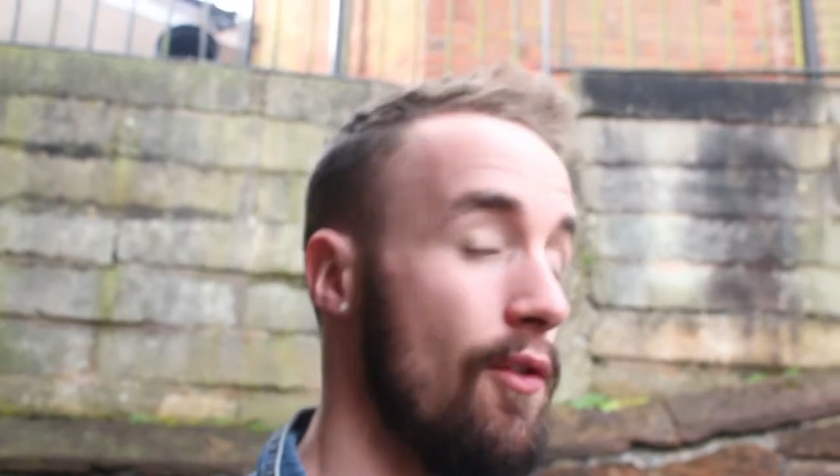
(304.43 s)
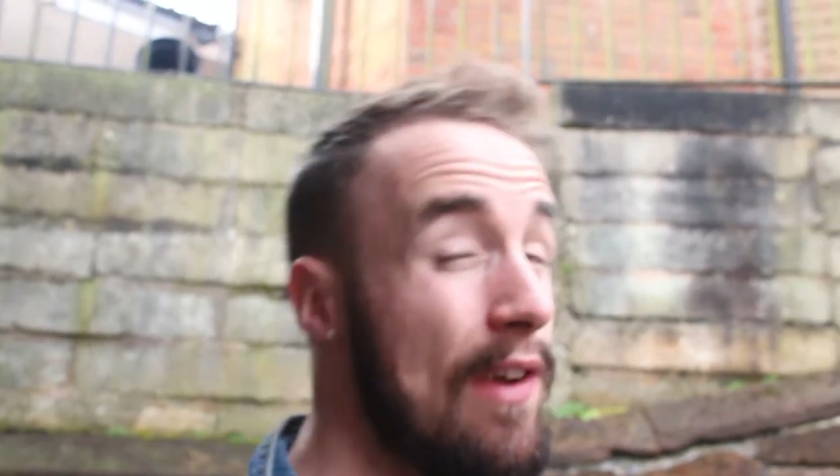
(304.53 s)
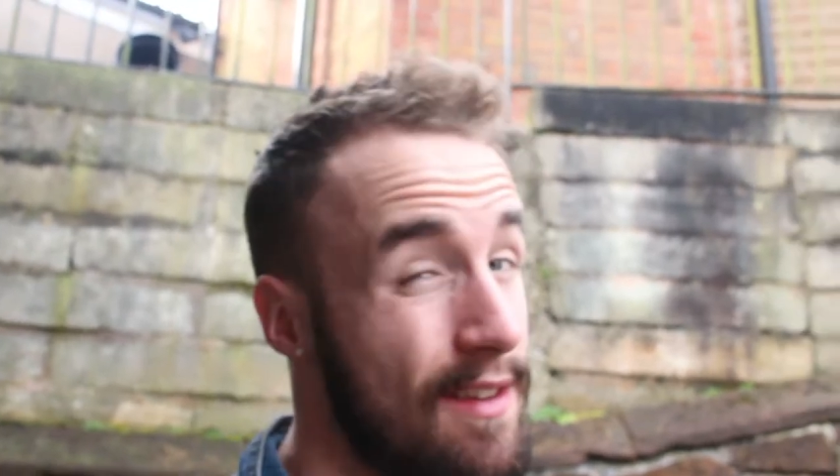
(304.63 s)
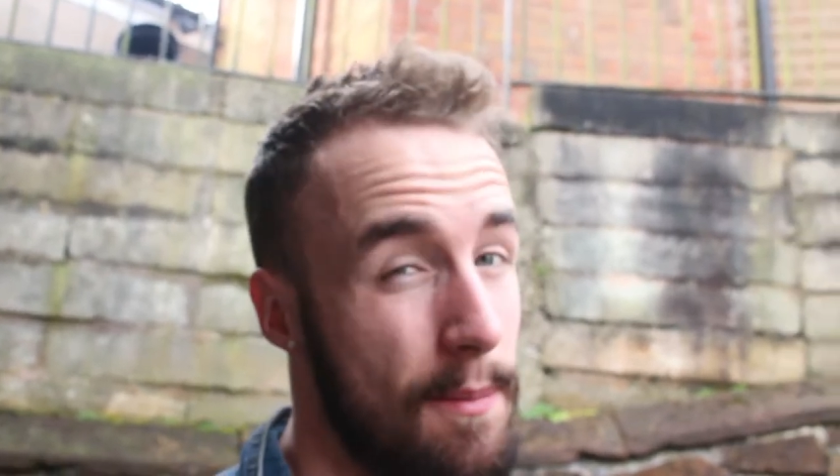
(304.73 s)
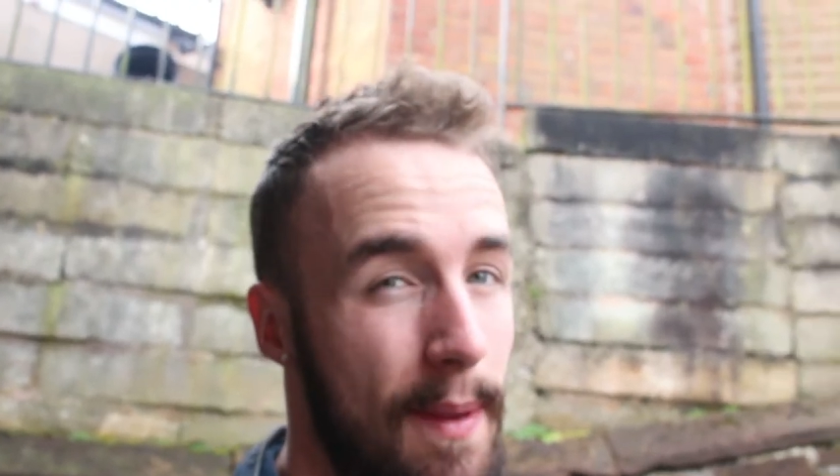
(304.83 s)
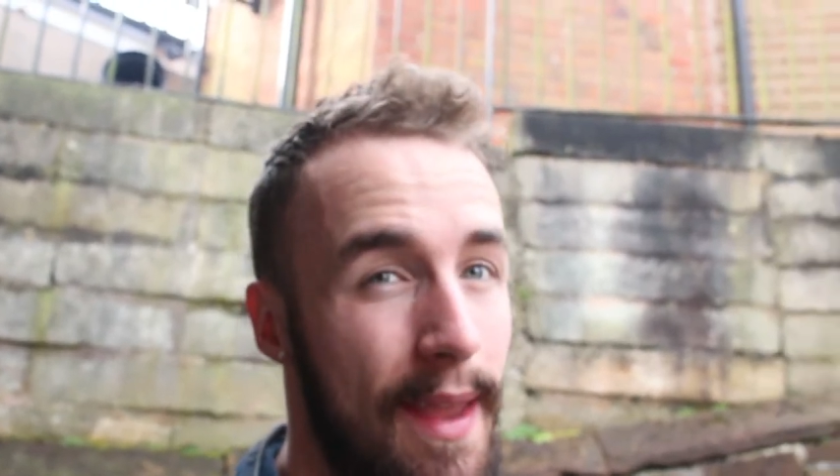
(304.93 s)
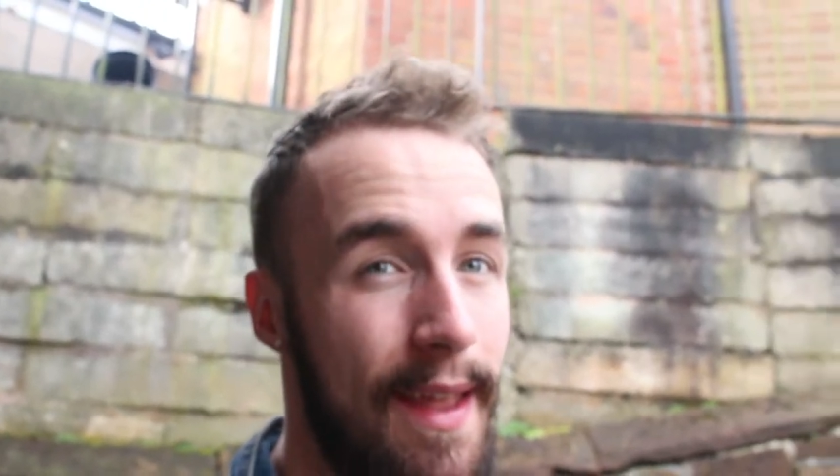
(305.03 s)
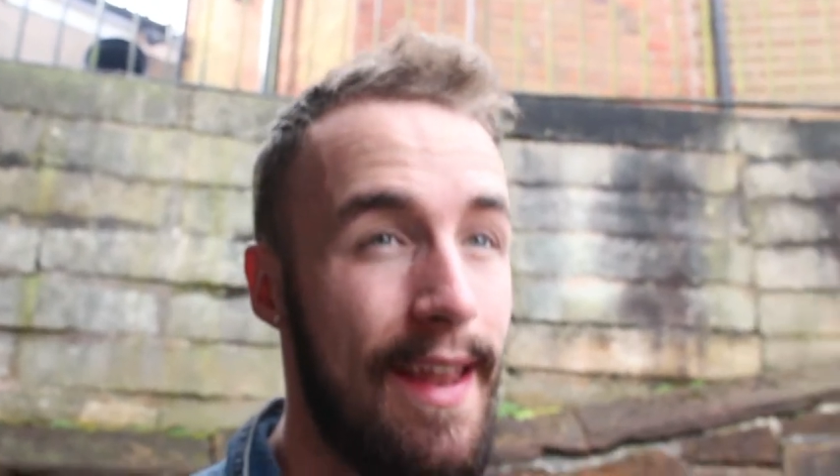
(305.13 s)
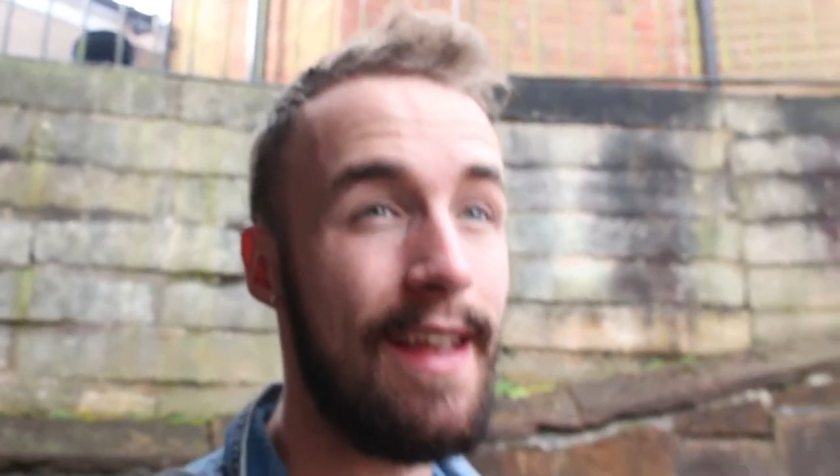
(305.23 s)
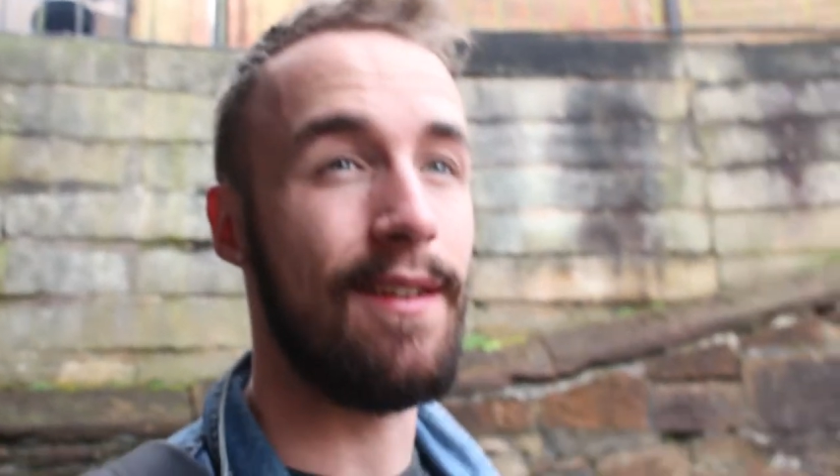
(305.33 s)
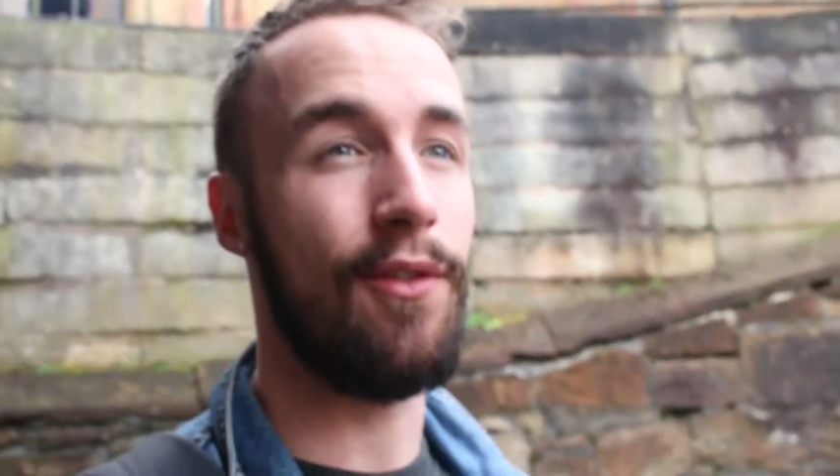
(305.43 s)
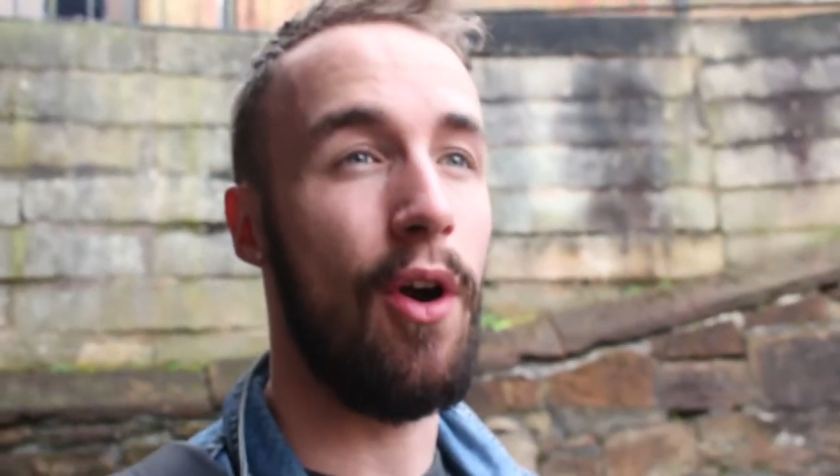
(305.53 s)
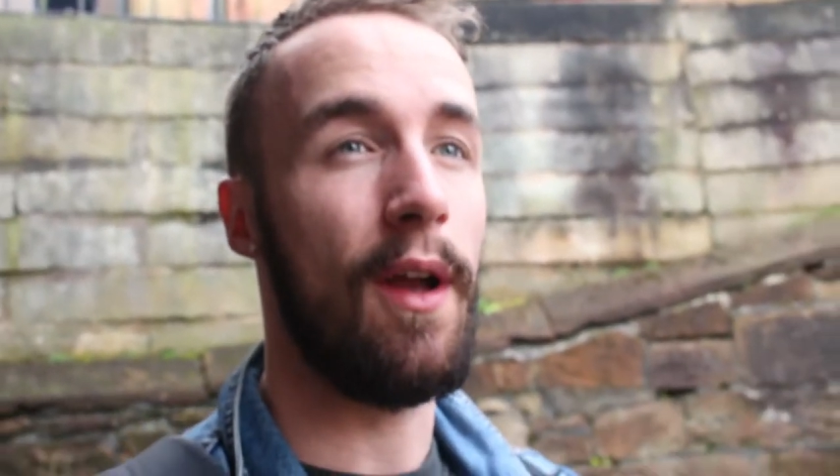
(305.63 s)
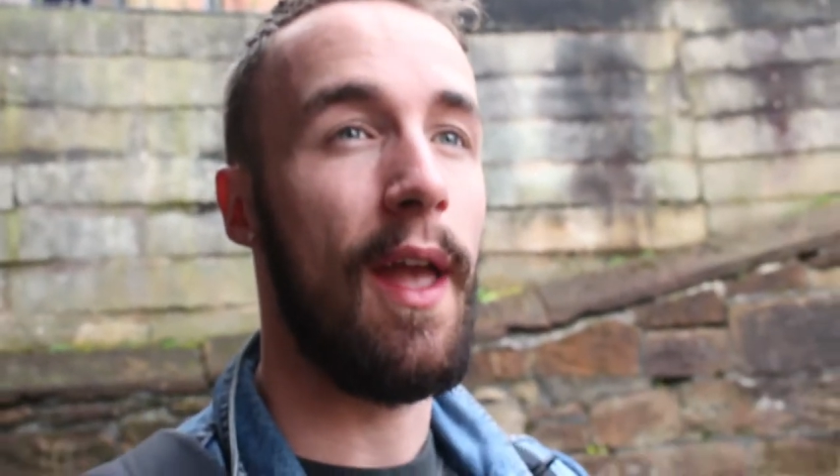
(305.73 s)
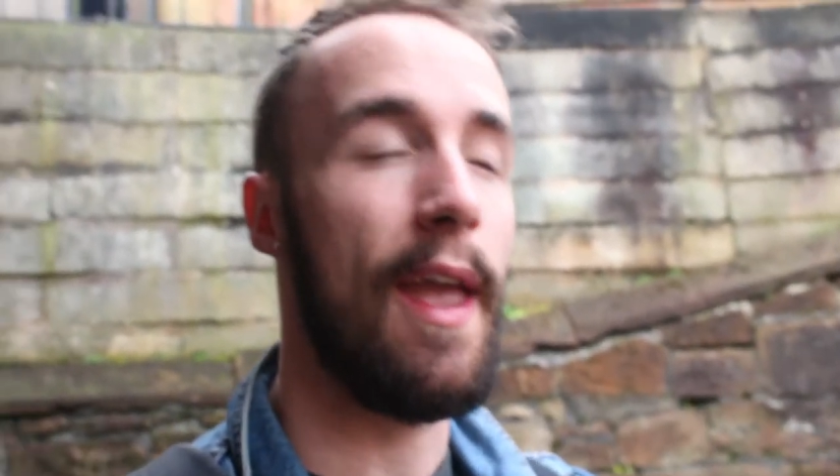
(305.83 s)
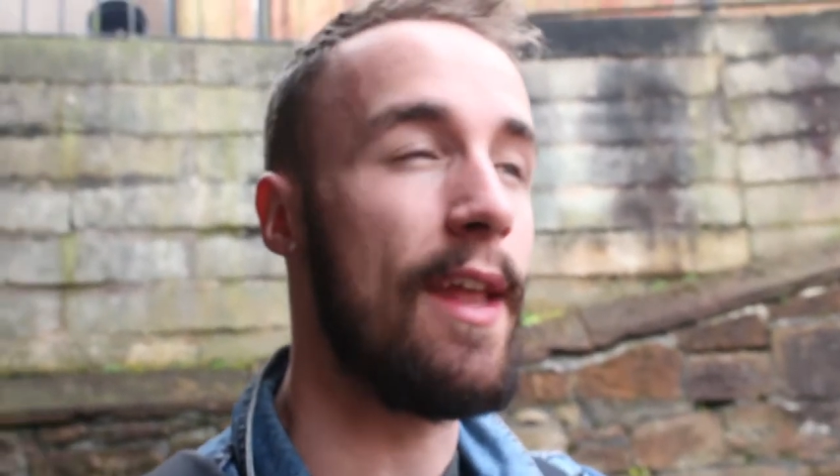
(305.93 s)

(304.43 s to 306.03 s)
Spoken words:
Reason being is I've got to get